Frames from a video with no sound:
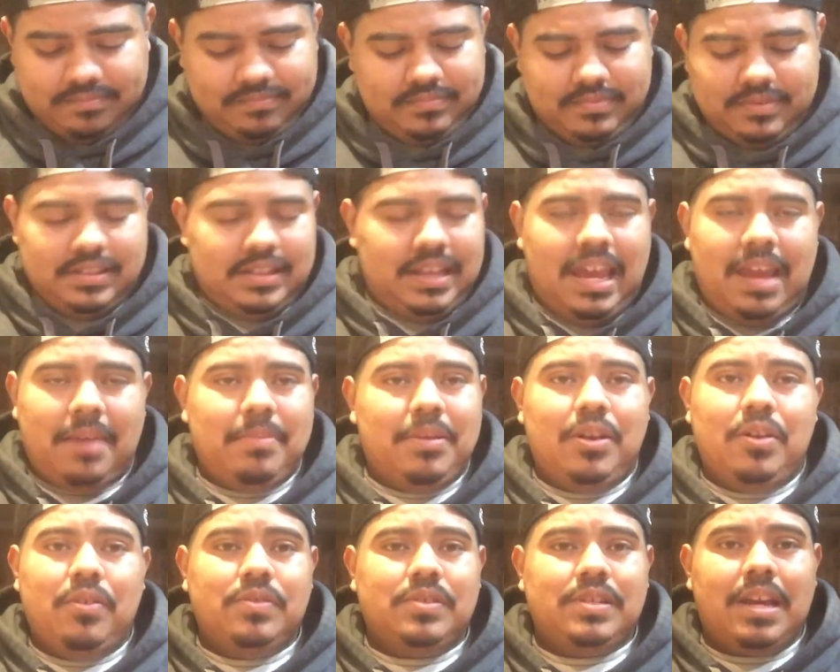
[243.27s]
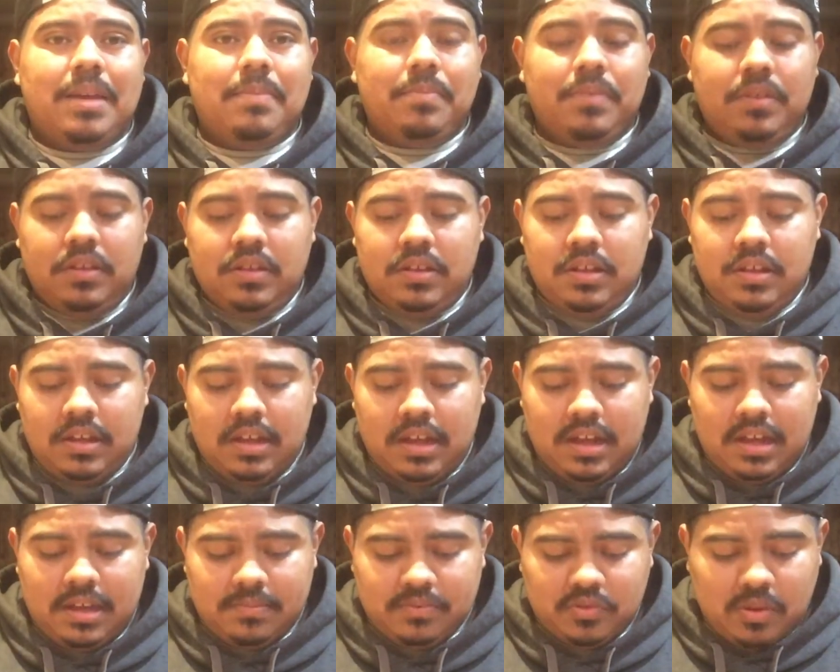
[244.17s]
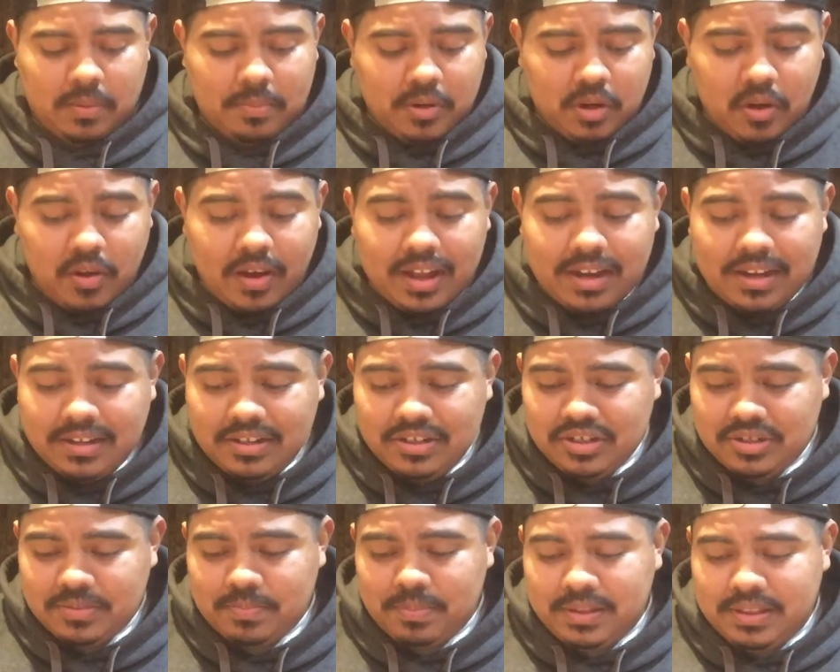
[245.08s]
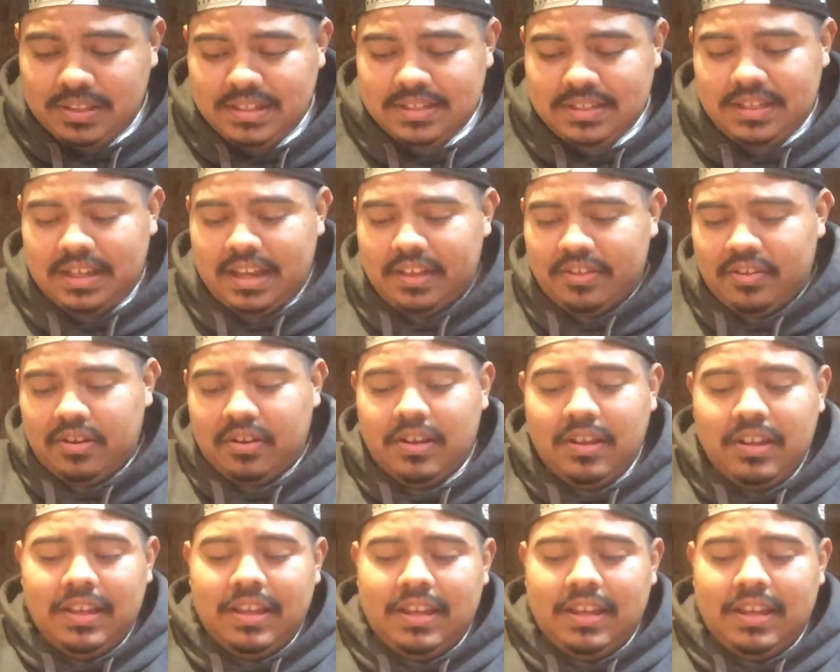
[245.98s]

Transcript: it came in no time. Um, so I'm gonna go ahead and just put these together.